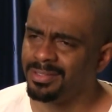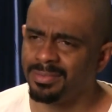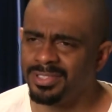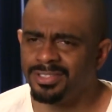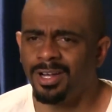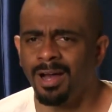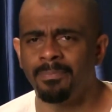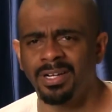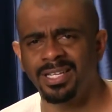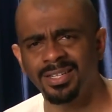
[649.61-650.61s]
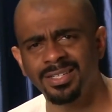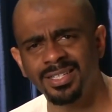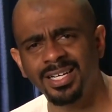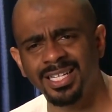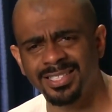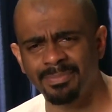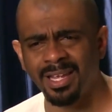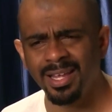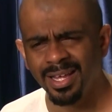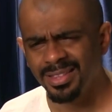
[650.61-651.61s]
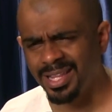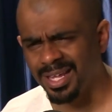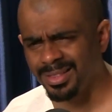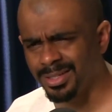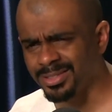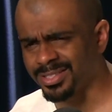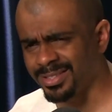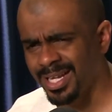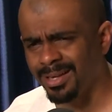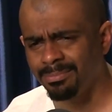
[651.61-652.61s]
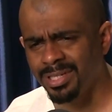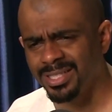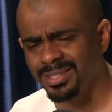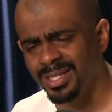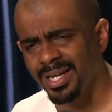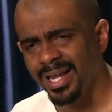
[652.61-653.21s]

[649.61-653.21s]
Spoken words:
So what you talking about? They look good. So they're getting a little slim, but